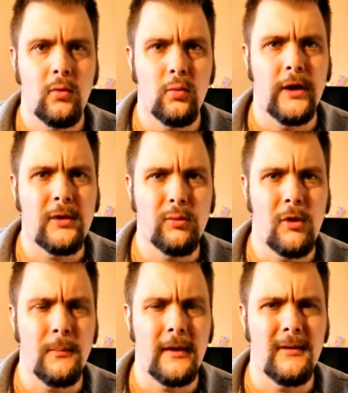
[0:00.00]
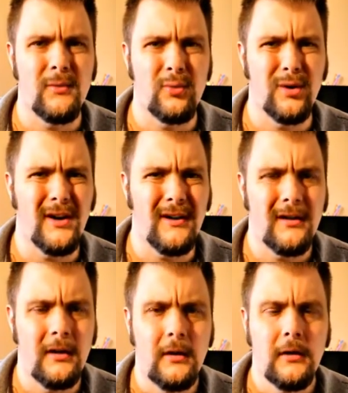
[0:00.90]
Rick Roman
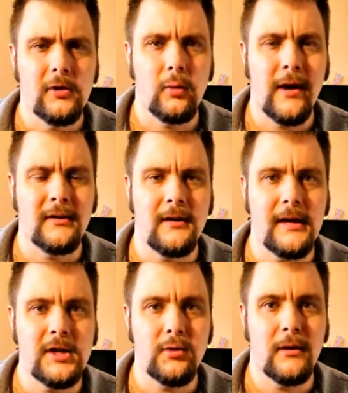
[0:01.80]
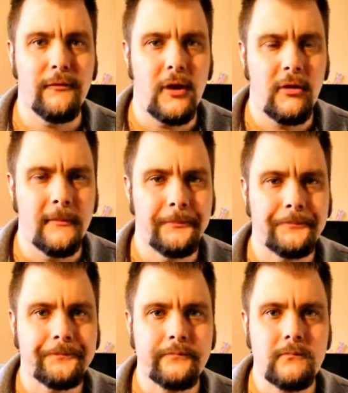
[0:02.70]
Raw directed Angel Has Fallen.
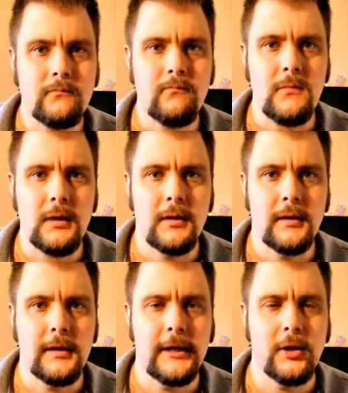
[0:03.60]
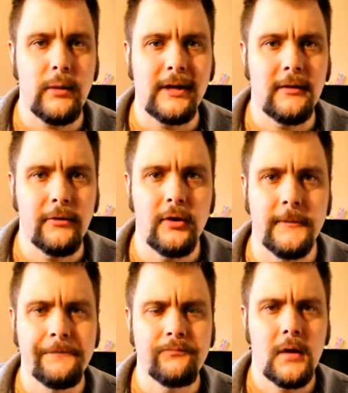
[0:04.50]
He directed
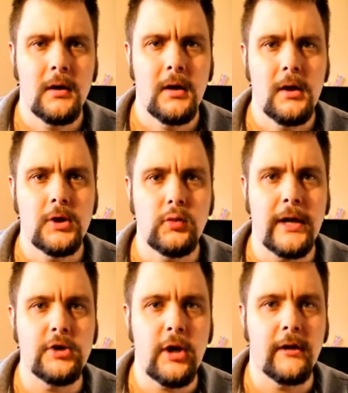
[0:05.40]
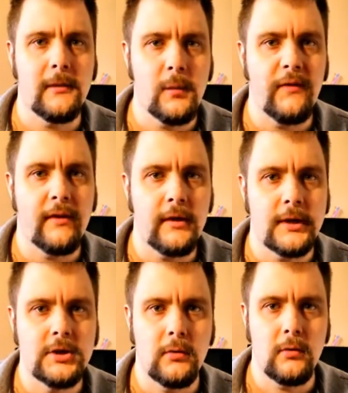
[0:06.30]
the Dwayne Johnson movie
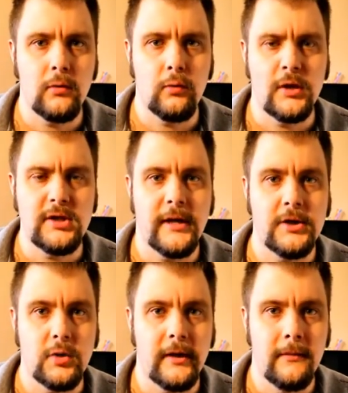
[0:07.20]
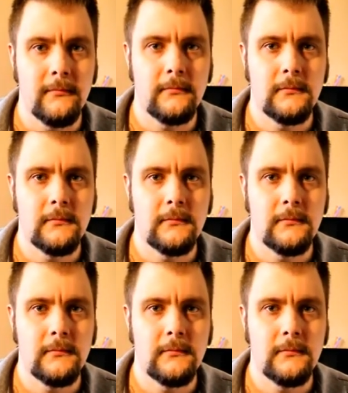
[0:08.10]
Snitch, which I enjoyed.